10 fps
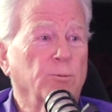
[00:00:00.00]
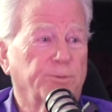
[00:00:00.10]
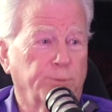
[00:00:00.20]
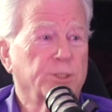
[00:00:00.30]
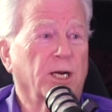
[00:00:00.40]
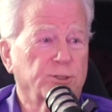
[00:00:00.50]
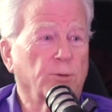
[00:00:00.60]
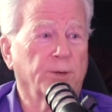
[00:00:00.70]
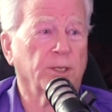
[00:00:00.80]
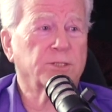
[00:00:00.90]
with projectional
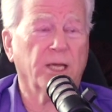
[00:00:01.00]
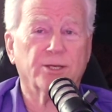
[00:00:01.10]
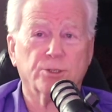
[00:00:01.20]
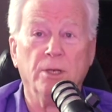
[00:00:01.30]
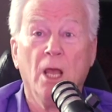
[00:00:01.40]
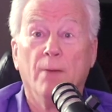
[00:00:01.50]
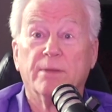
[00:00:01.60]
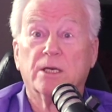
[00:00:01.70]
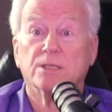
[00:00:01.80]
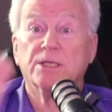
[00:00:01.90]
pronunciation
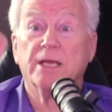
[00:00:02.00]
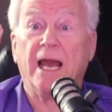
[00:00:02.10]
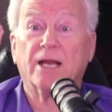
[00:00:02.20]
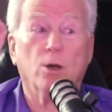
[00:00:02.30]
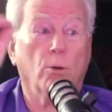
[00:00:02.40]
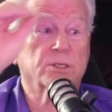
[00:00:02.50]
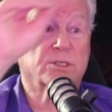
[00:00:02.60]
because the echo was